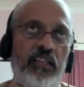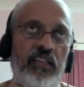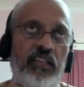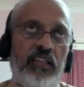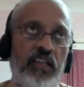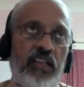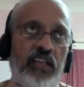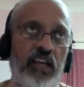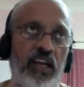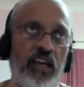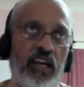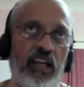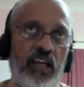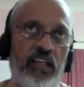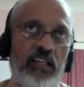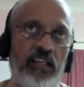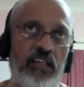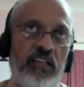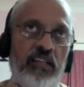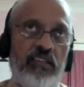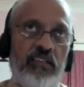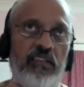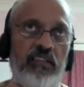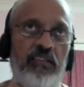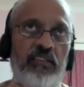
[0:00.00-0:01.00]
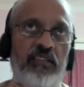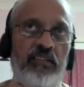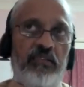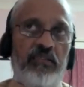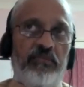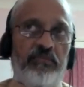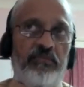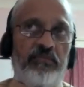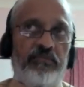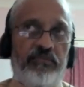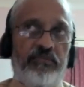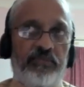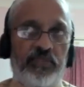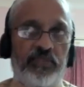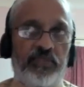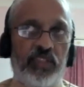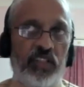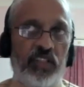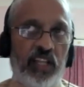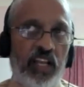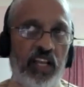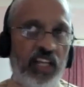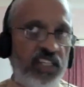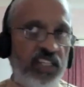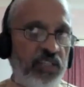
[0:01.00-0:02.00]
And so
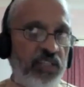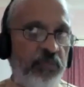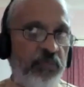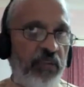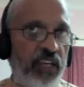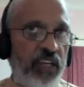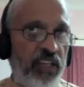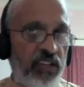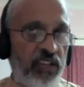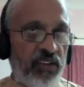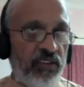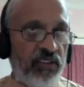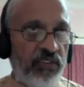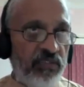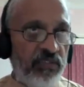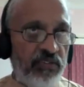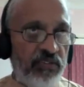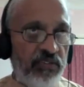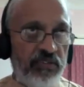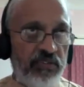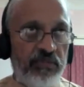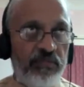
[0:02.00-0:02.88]
the lunch menu,